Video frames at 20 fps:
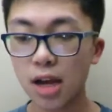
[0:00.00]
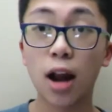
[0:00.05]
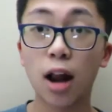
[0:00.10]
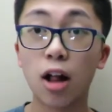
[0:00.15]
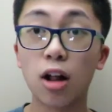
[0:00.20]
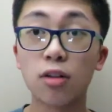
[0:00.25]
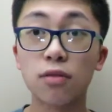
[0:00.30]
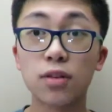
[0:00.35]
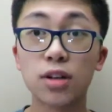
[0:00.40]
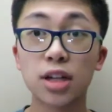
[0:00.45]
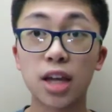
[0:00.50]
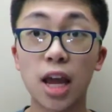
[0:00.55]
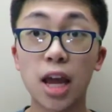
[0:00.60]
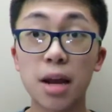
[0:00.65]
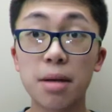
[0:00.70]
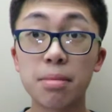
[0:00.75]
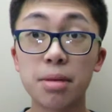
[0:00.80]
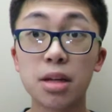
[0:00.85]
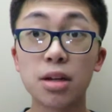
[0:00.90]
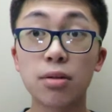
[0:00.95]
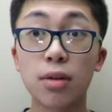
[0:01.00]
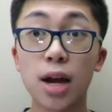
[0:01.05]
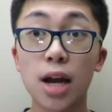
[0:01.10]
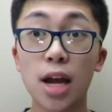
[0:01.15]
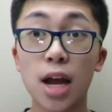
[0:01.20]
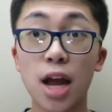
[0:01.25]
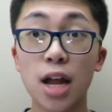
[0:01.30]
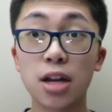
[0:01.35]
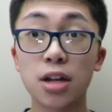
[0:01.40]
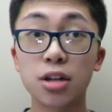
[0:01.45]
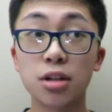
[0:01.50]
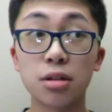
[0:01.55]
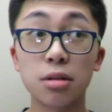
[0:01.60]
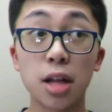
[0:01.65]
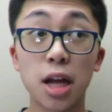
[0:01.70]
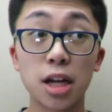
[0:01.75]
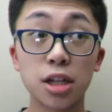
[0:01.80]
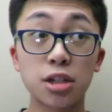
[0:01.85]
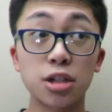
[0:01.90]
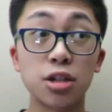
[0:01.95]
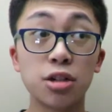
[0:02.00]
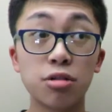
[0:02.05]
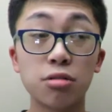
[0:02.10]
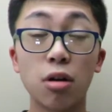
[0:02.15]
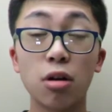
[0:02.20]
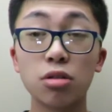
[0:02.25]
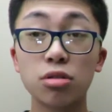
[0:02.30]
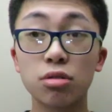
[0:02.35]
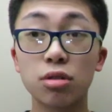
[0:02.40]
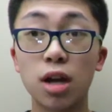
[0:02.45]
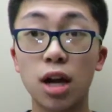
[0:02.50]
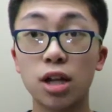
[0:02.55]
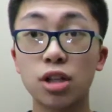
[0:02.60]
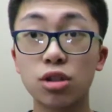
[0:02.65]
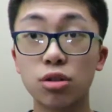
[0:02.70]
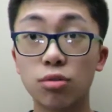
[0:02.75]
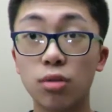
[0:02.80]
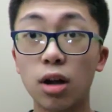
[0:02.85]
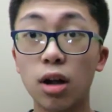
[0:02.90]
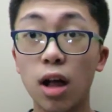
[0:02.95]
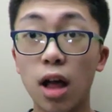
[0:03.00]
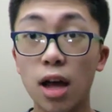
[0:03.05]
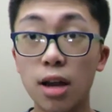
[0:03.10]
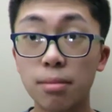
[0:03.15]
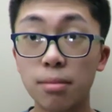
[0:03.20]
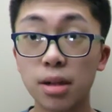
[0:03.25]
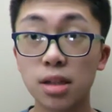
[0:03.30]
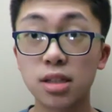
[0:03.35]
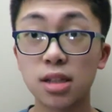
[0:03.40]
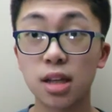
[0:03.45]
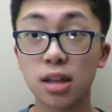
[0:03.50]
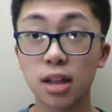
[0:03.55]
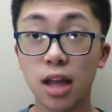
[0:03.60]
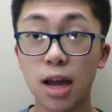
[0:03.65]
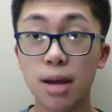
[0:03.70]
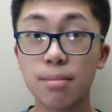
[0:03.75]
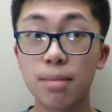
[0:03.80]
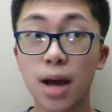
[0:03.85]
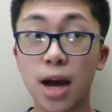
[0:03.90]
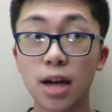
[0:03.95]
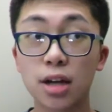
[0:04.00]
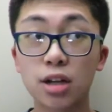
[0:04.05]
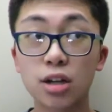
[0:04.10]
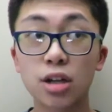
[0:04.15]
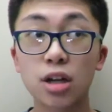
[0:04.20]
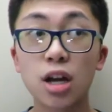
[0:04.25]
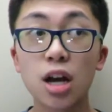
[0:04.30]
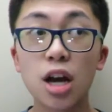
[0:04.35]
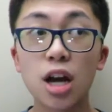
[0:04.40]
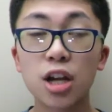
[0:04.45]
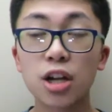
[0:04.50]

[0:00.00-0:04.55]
Ed Oliver can be great. And last year, you also got Terrell Edmonds at linebacker.